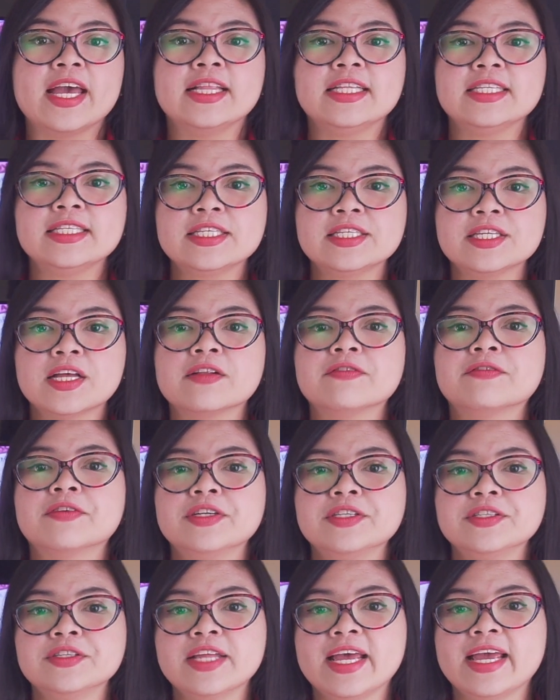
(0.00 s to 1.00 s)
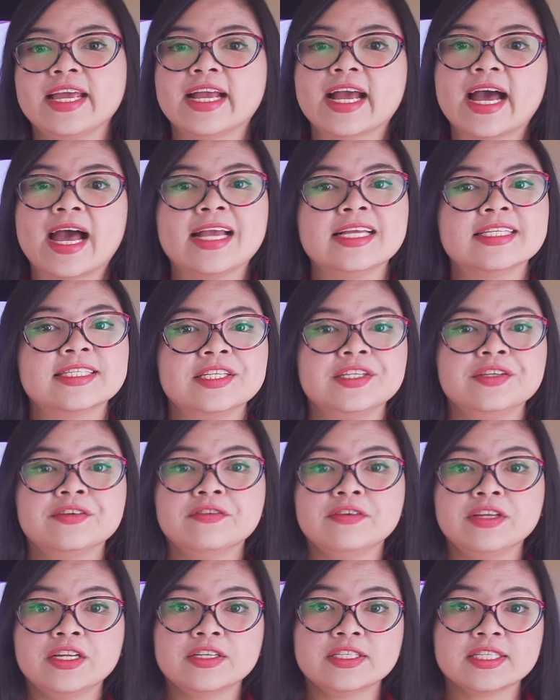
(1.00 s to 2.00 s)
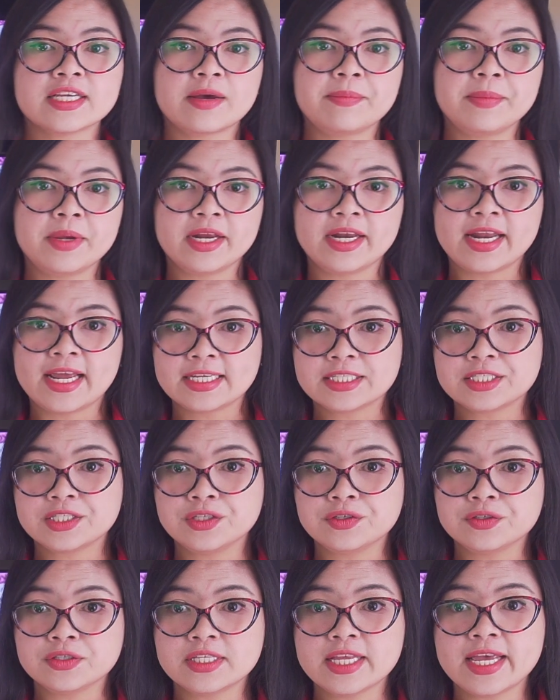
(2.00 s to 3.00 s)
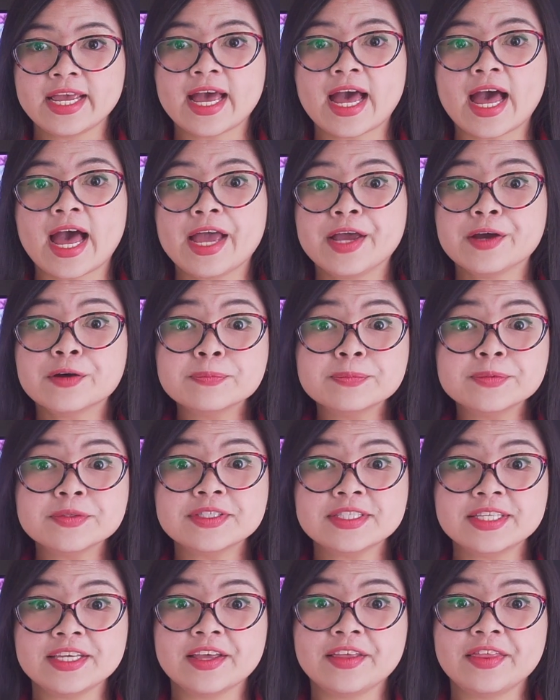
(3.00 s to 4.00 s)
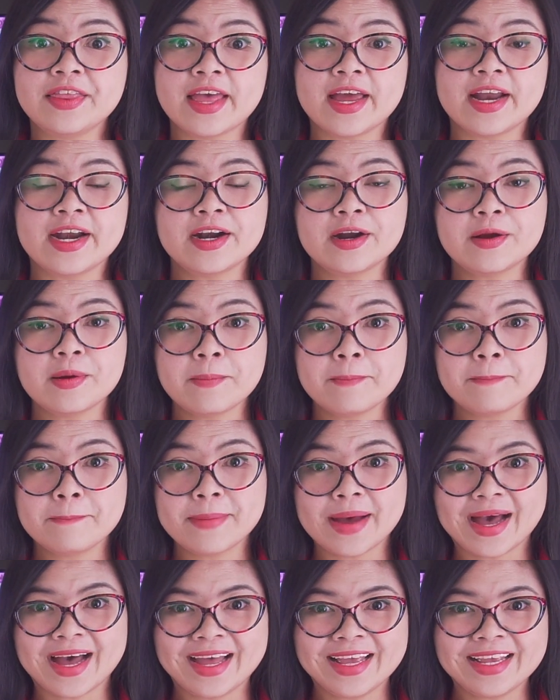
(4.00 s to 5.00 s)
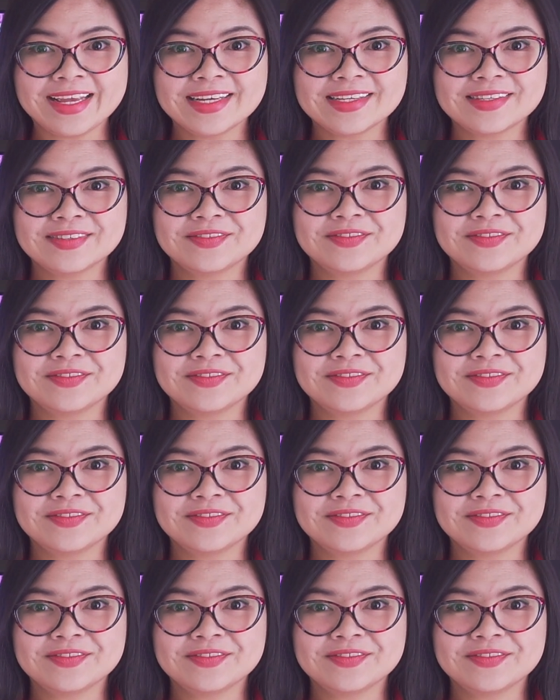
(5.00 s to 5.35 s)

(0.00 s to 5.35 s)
This is all for today guys, a new video is coming next Tuesday. I hope to see you there. Bye!